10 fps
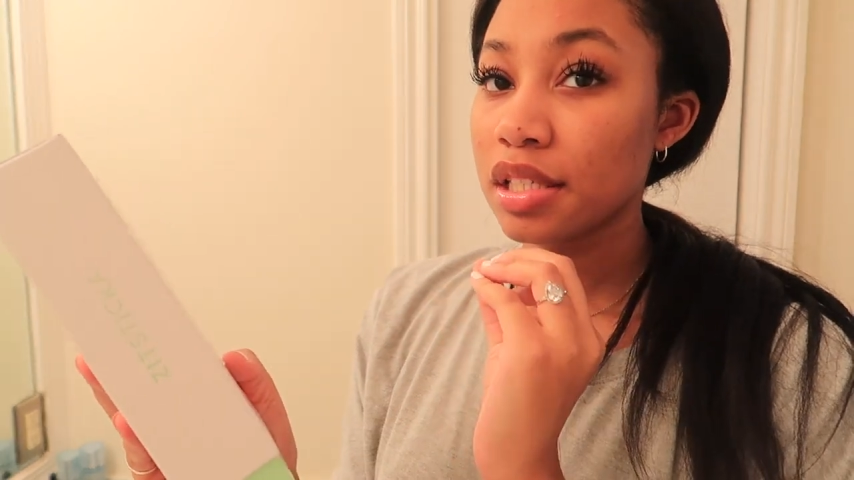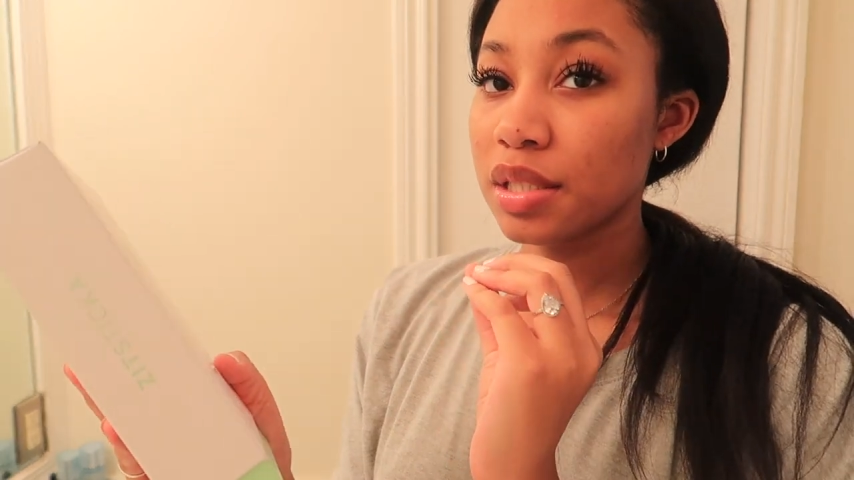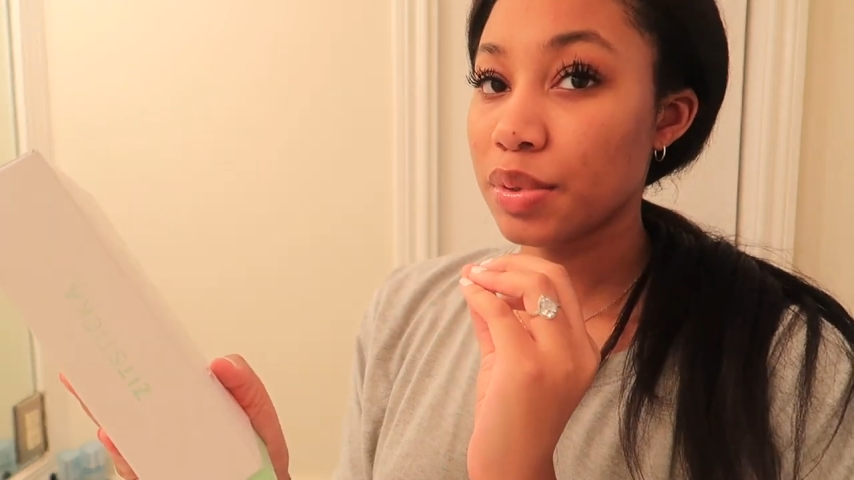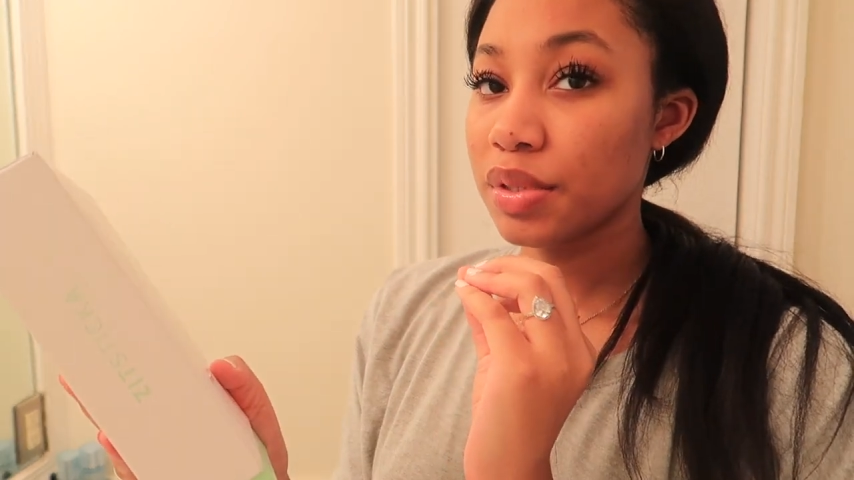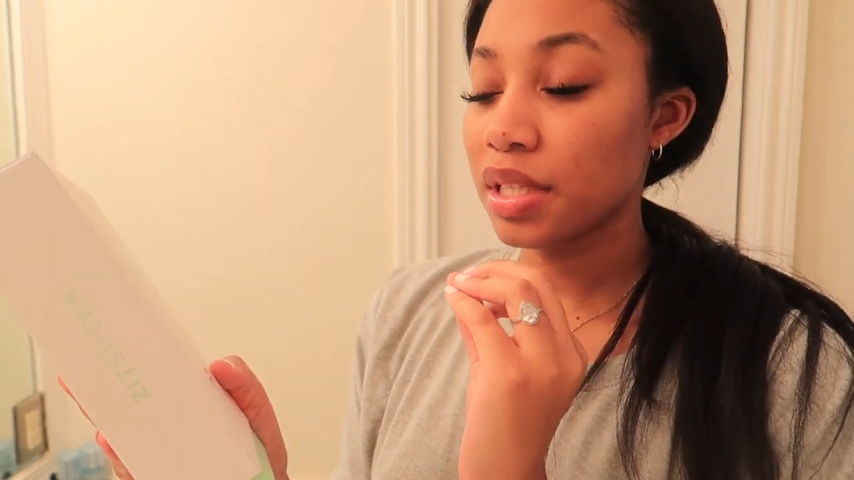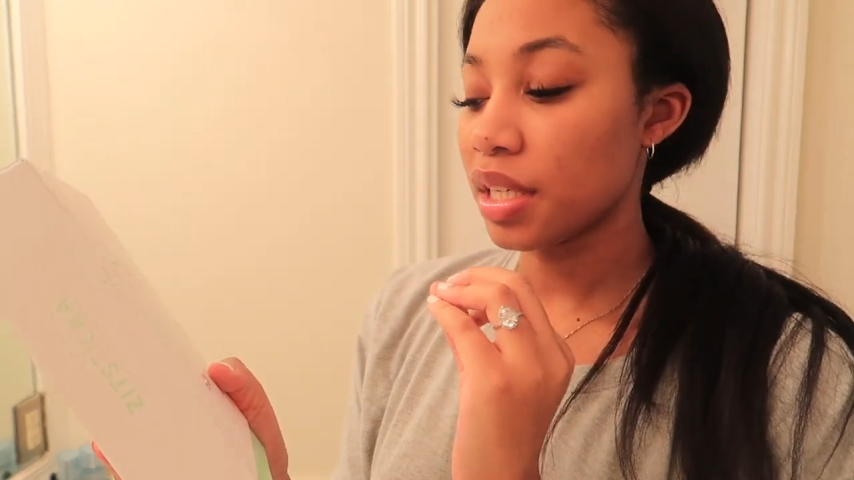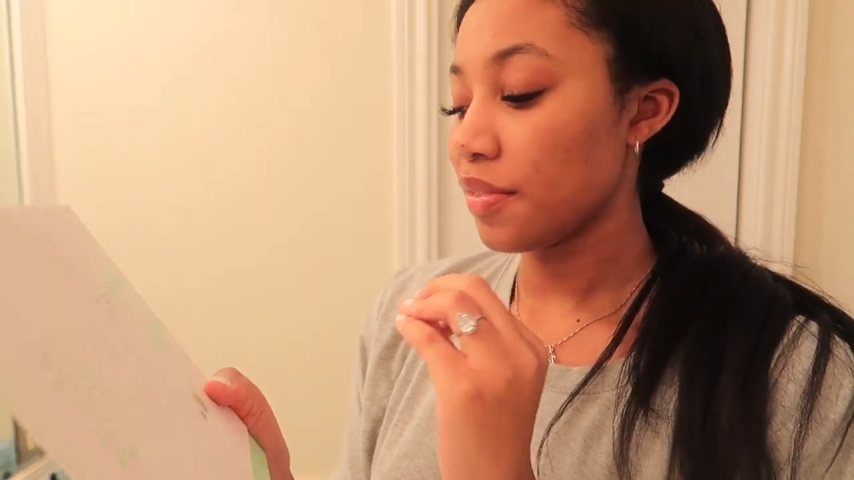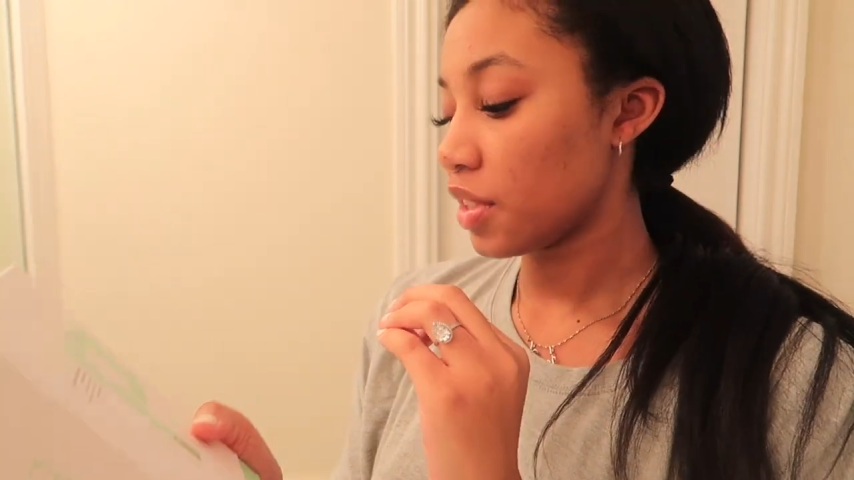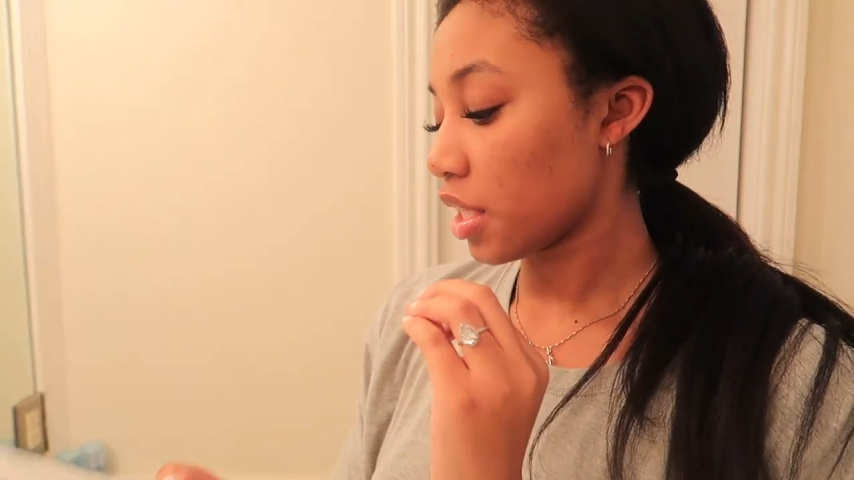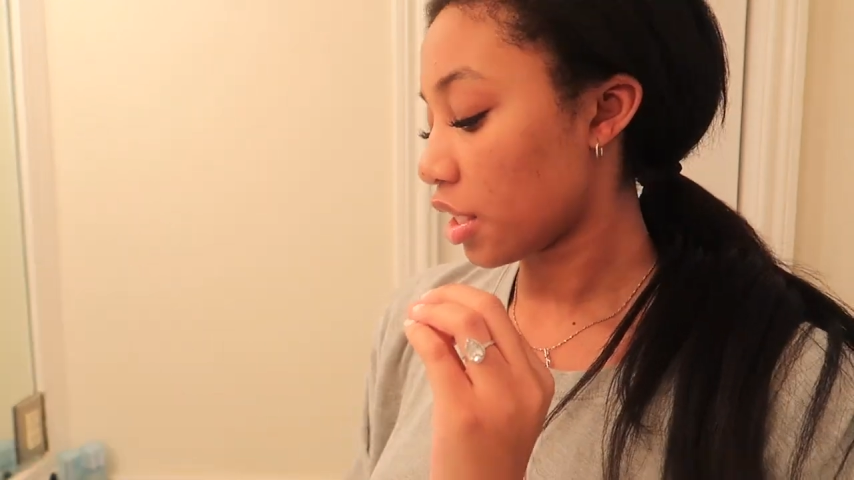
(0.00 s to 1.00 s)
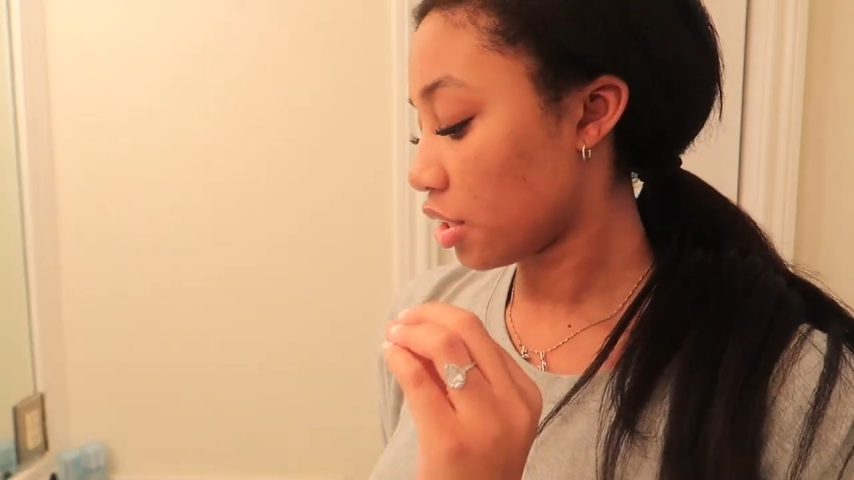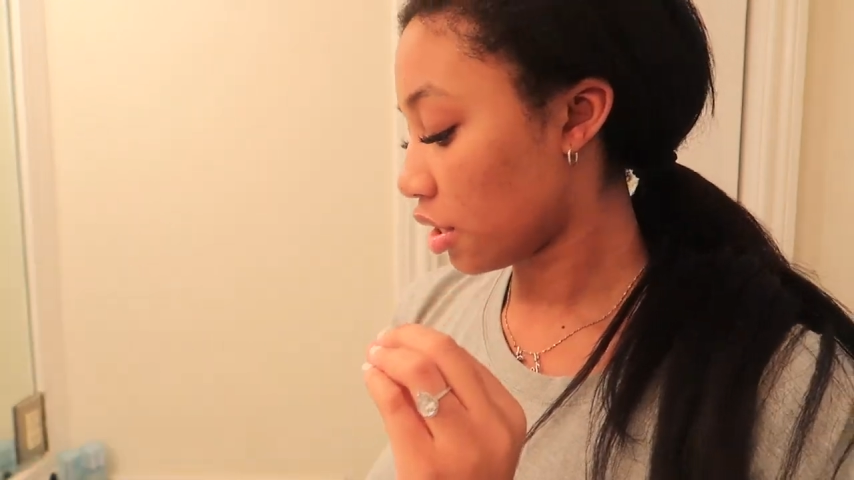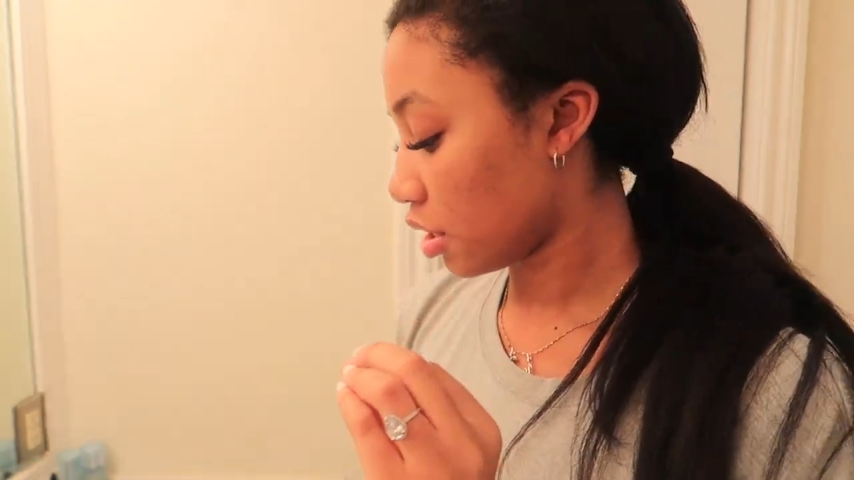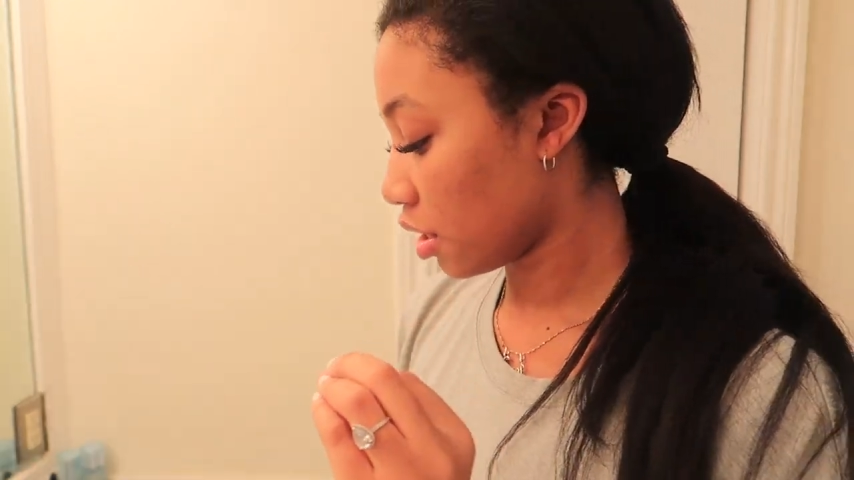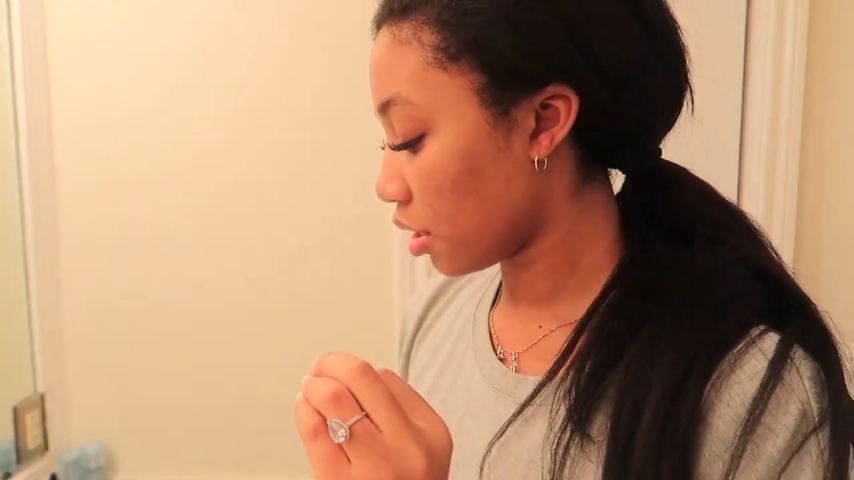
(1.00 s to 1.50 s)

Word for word: smooths uneven texture.